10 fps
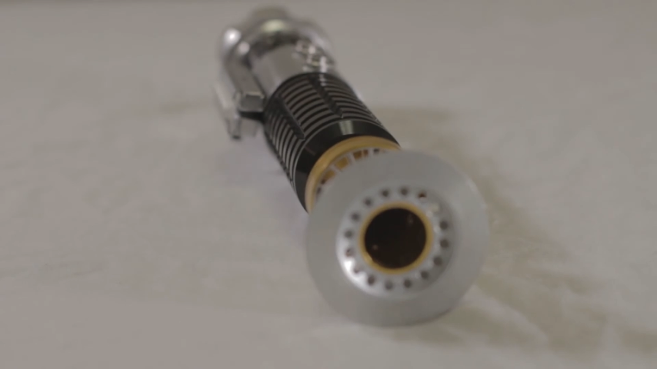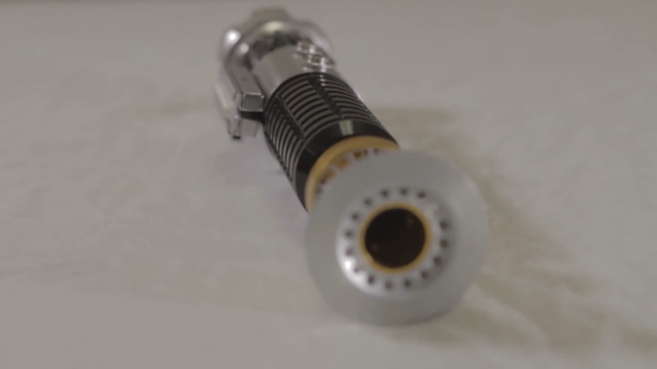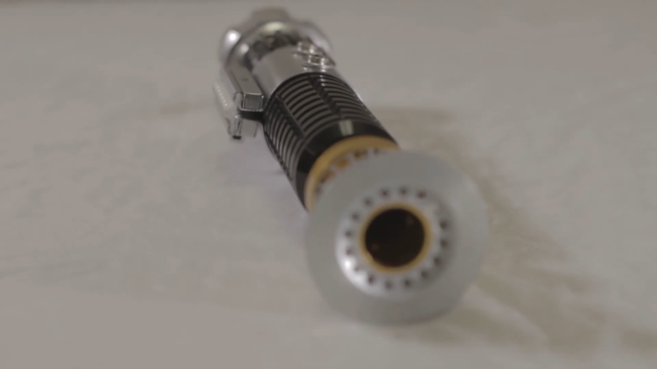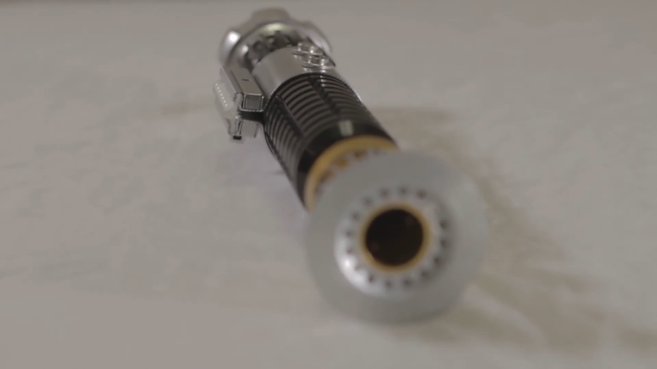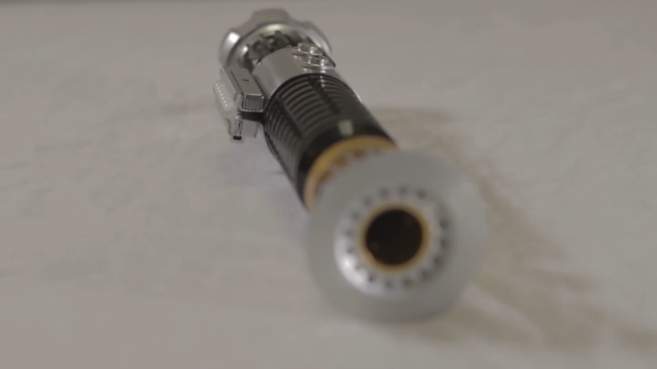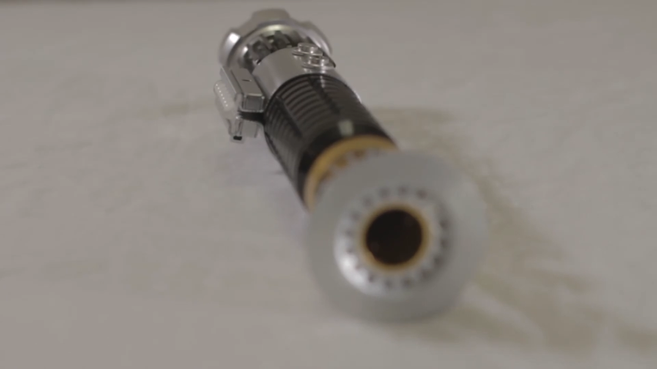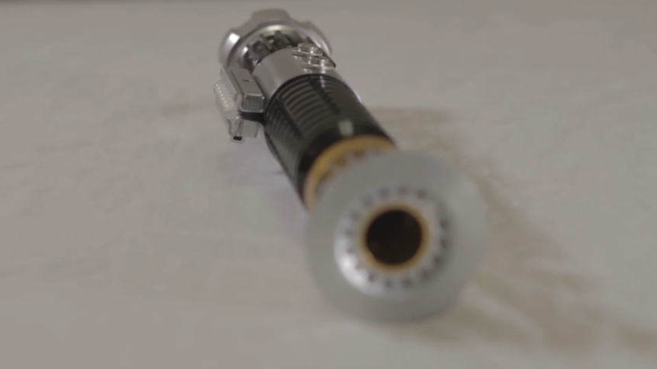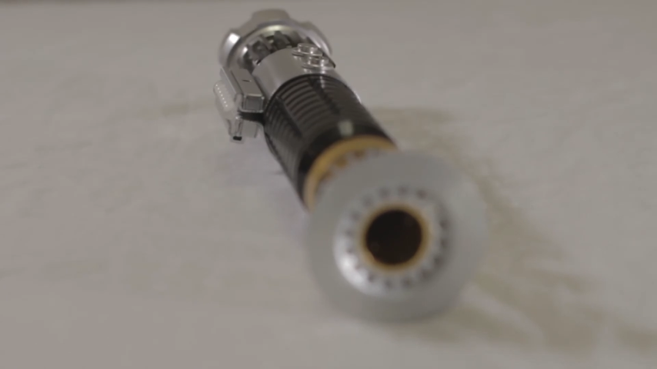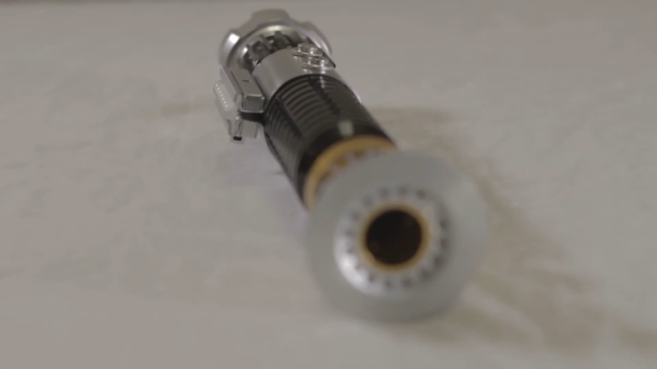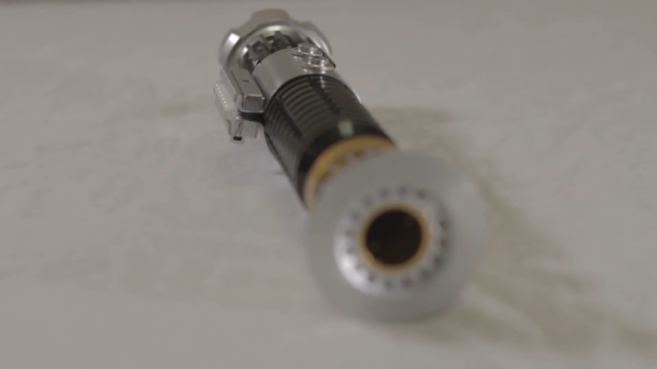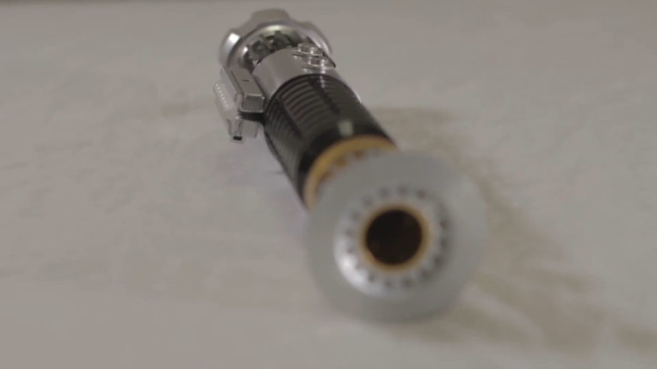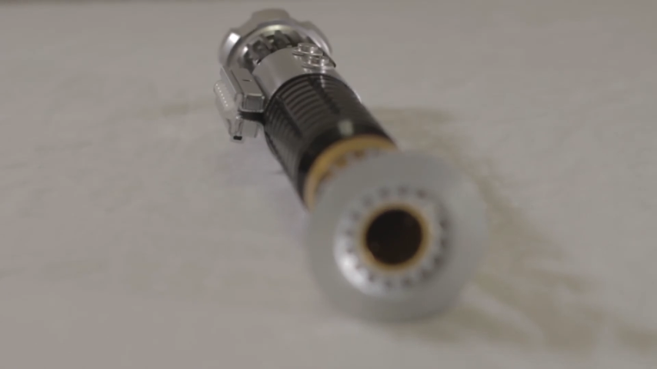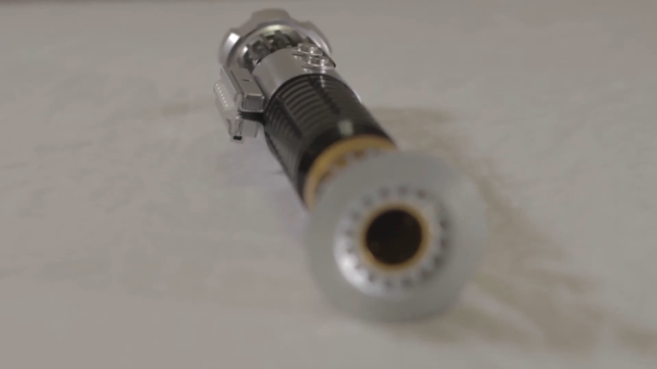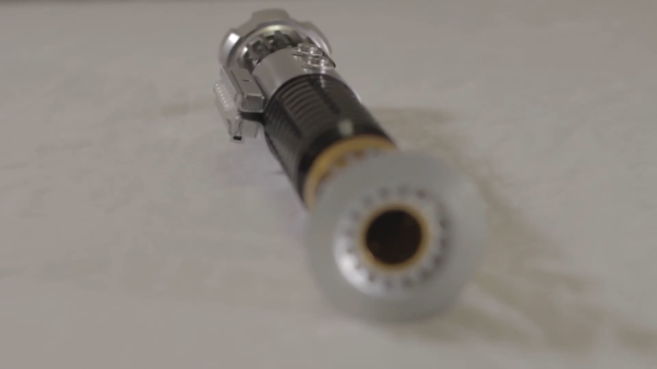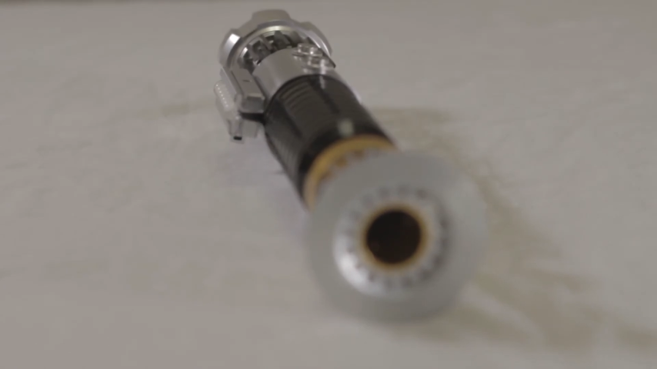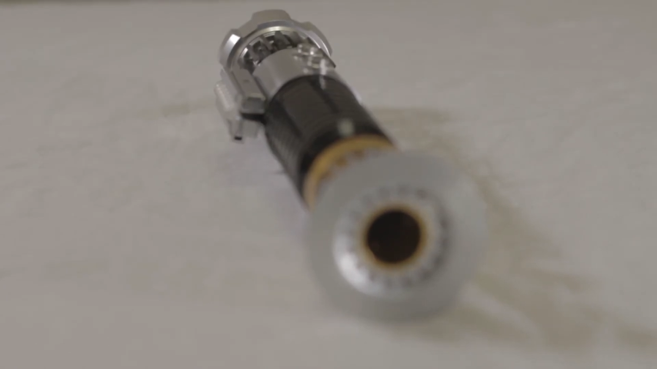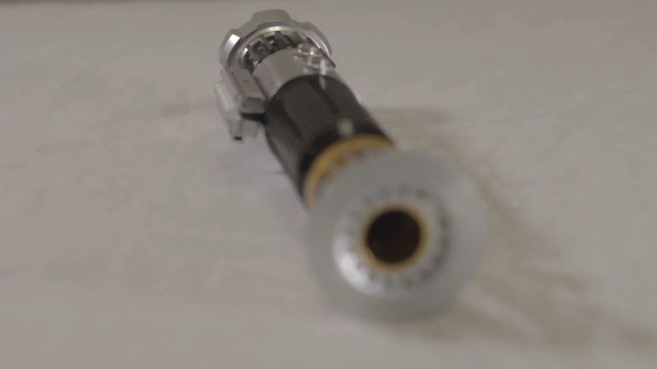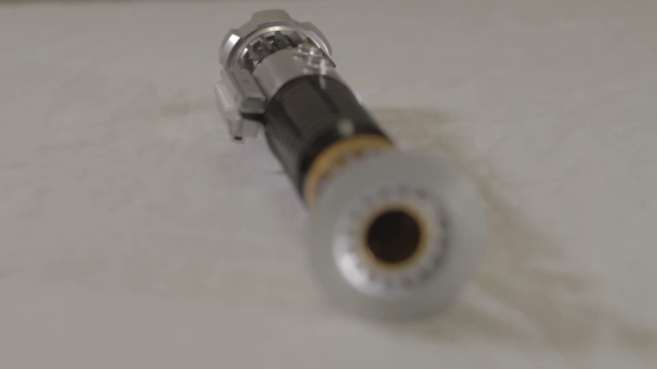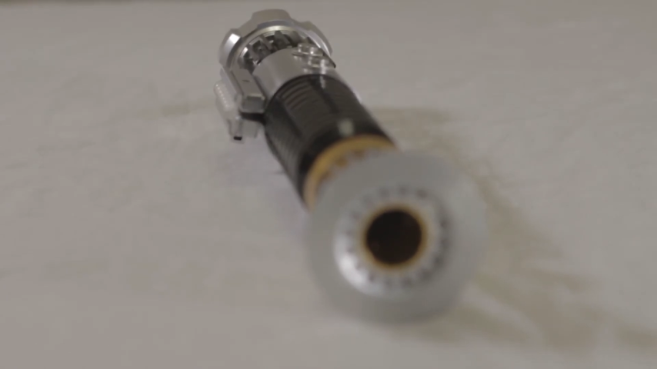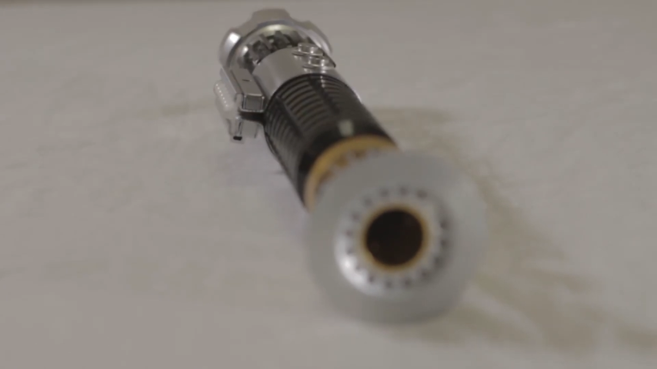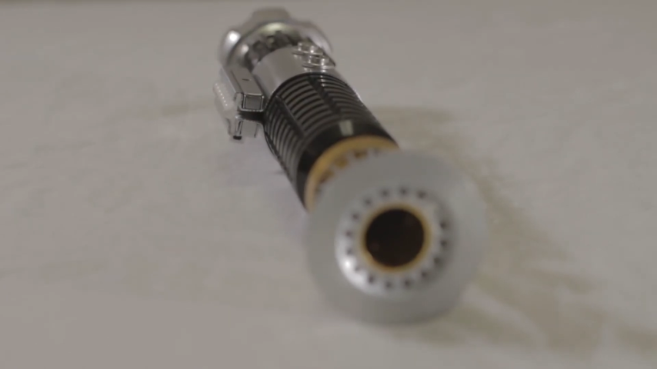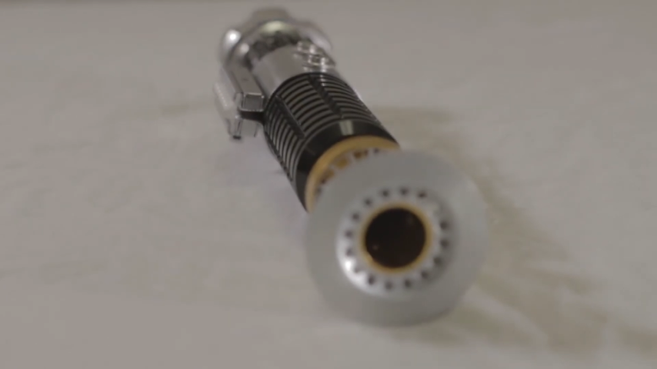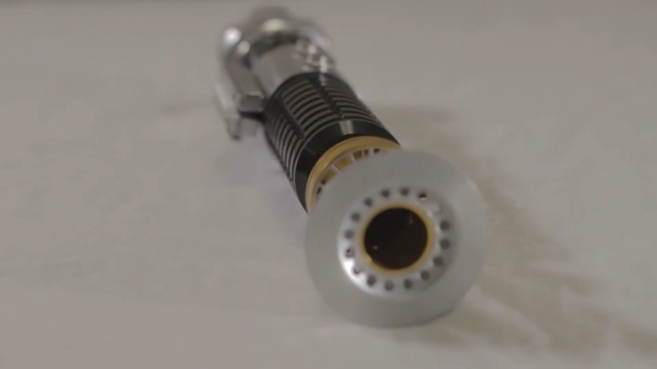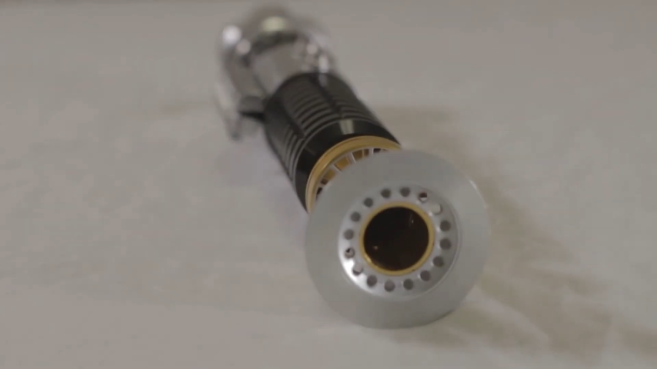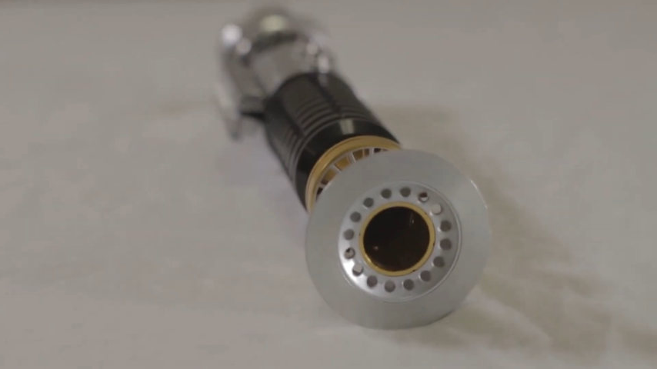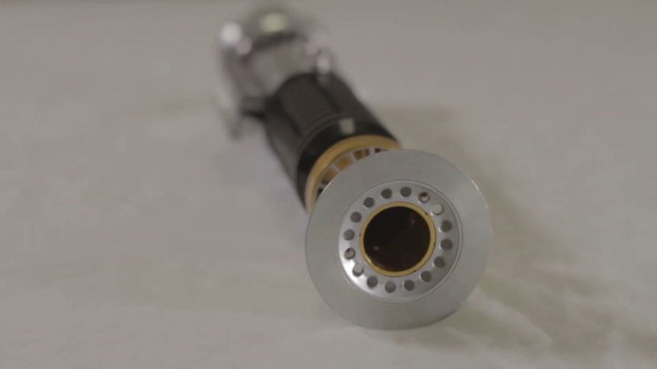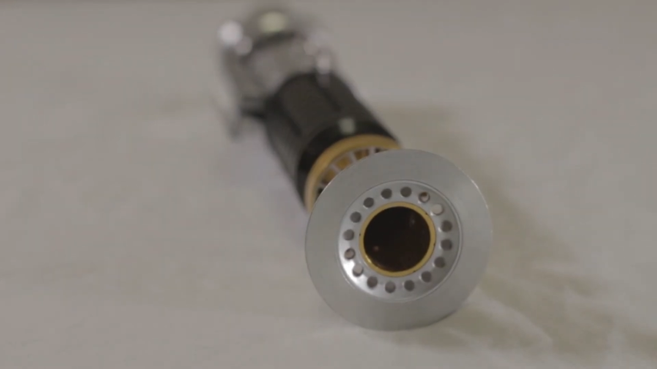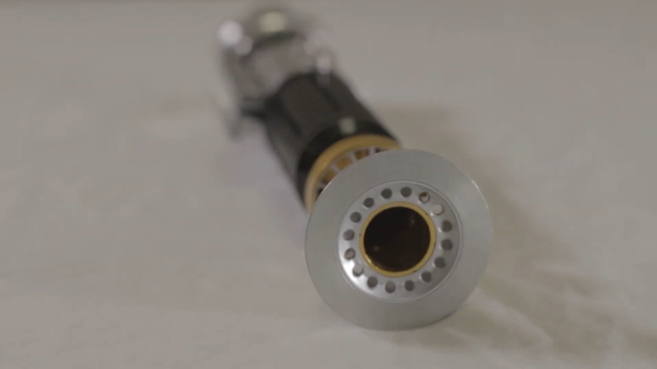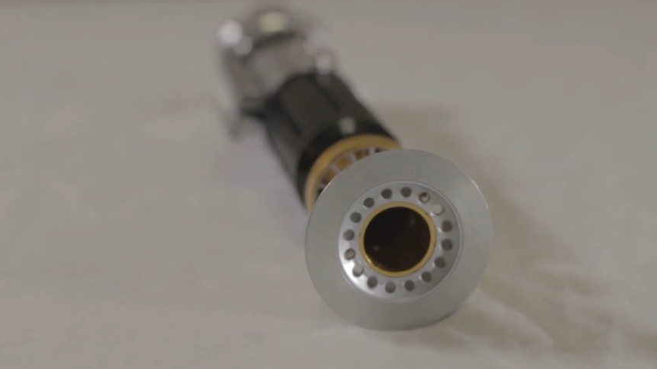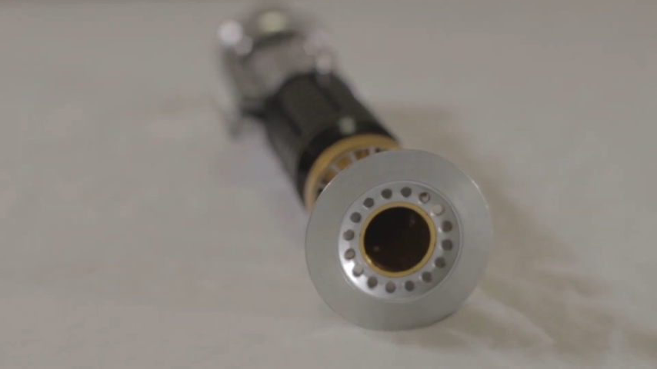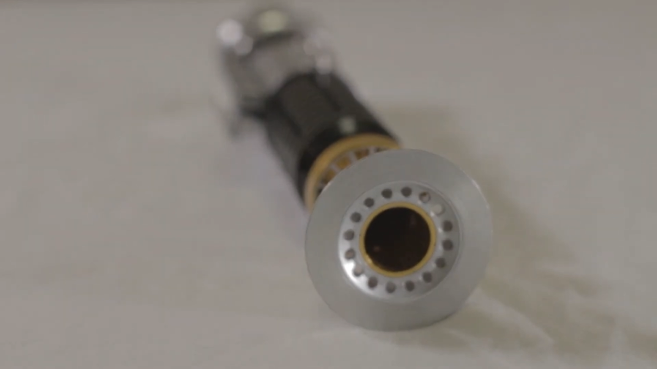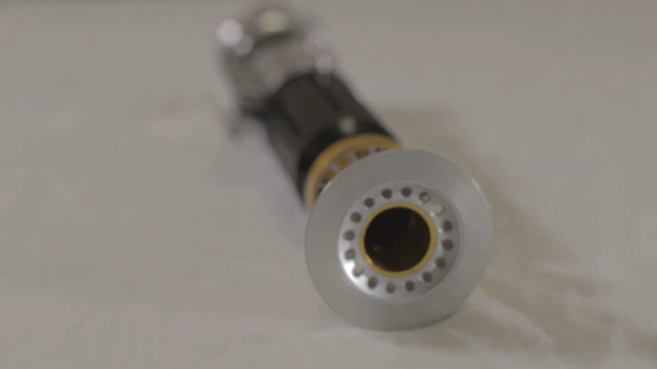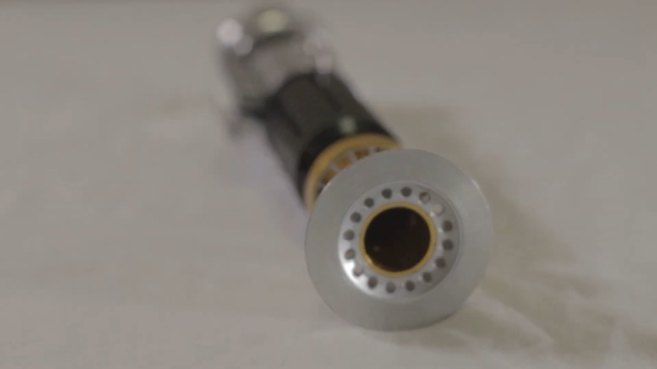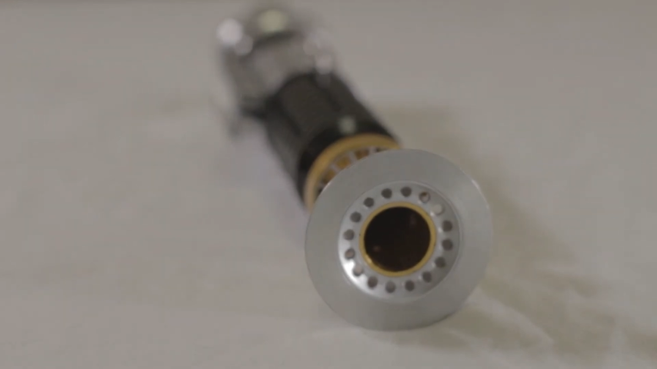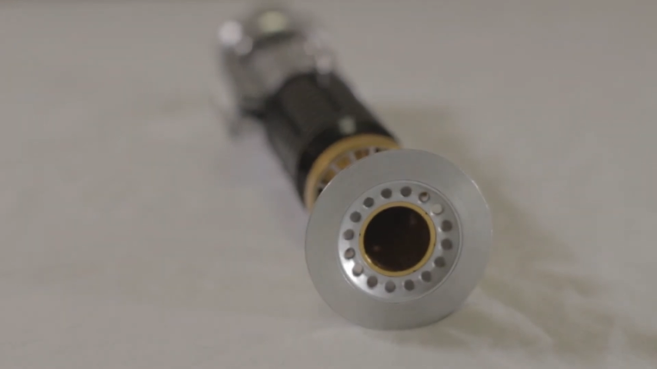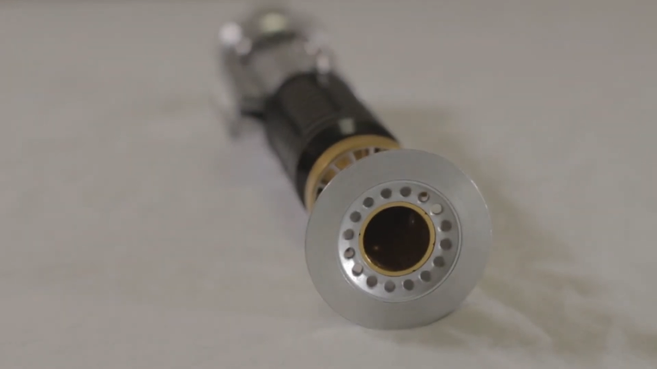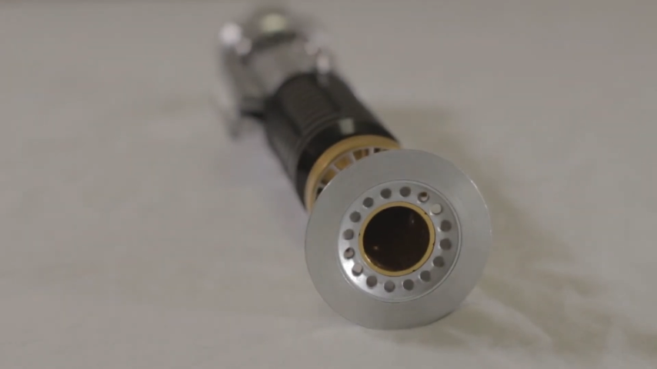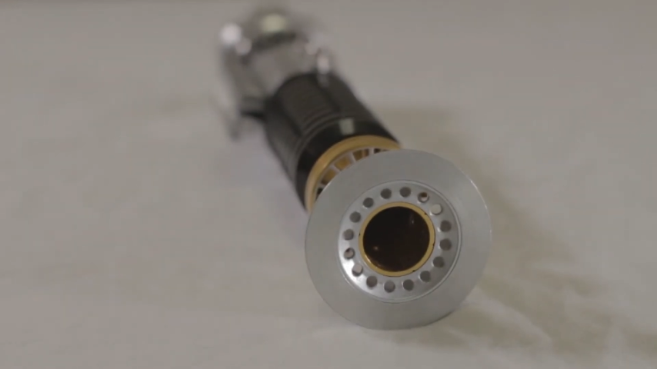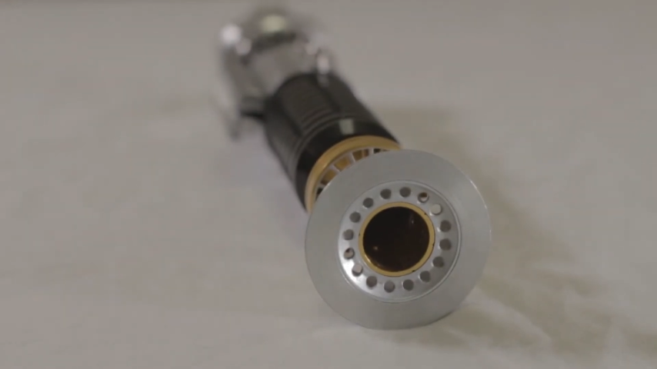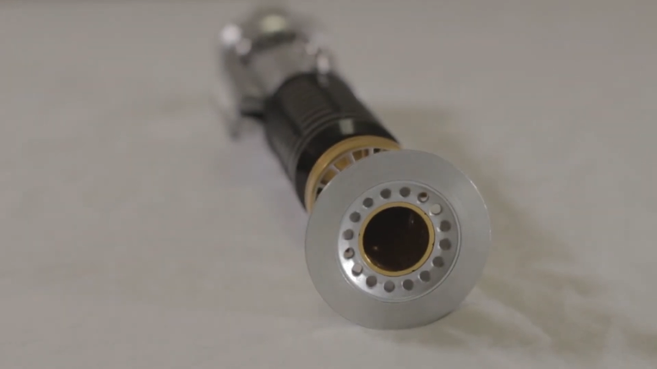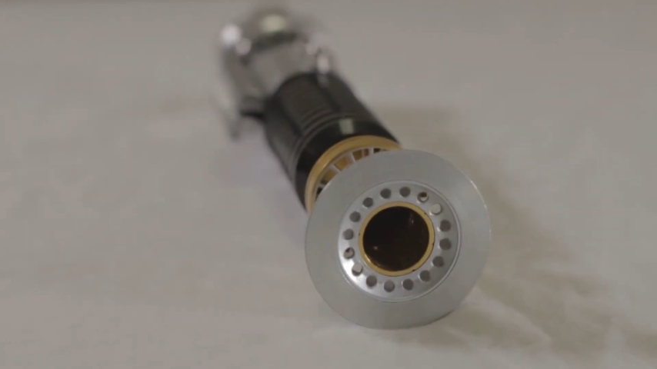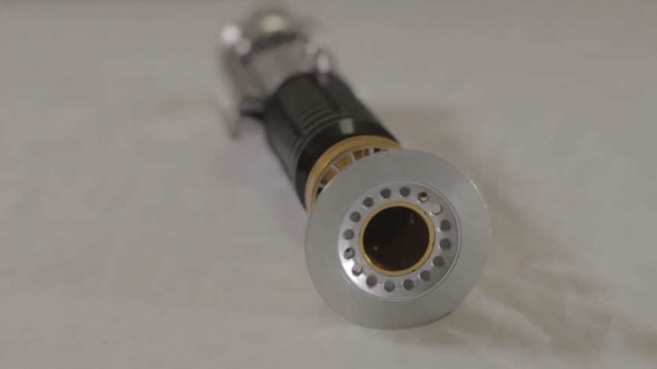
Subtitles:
Nobody's mouth can be seen.